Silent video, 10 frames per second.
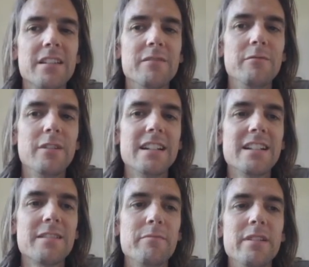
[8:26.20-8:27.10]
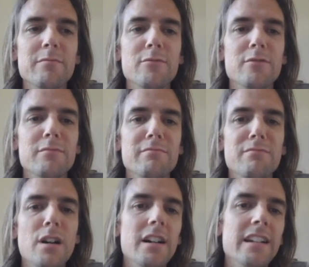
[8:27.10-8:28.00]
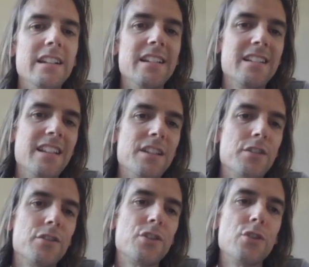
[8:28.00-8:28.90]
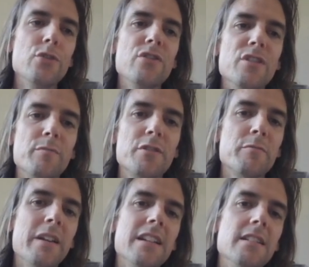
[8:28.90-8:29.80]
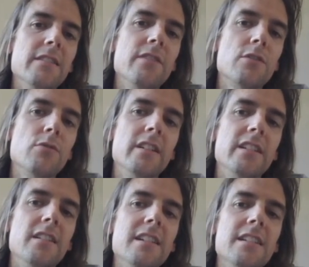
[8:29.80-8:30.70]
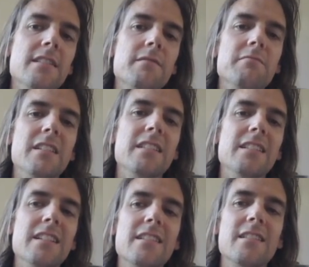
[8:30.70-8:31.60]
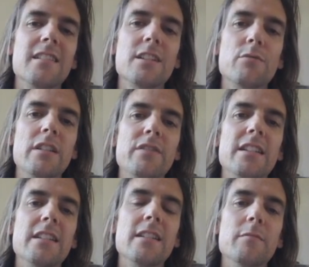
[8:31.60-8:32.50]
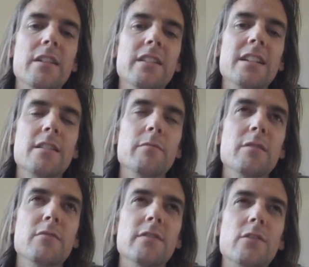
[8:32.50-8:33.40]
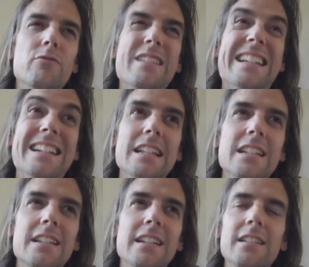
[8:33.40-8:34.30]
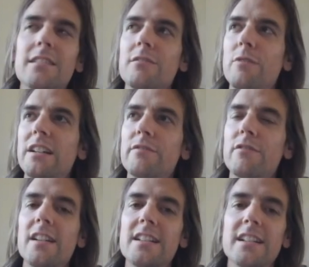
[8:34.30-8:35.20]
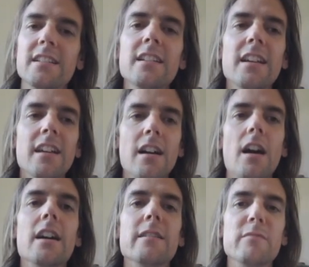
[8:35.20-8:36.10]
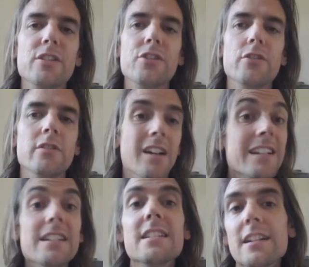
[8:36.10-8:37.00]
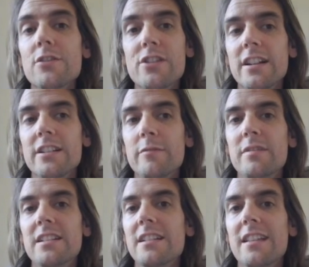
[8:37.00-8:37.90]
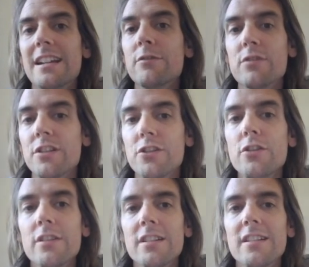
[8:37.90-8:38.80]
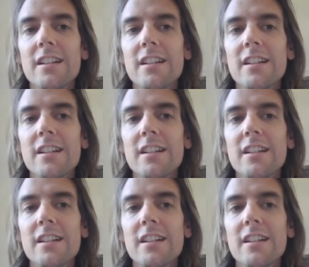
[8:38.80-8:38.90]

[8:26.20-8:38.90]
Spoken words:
why it's a bit more mine is this student's perspective is quite nice. I think that's a nice way of thinking about it. It's a bit more of a realistic way of writing. I am the student. I didn't tell ChatGPT that it was a student,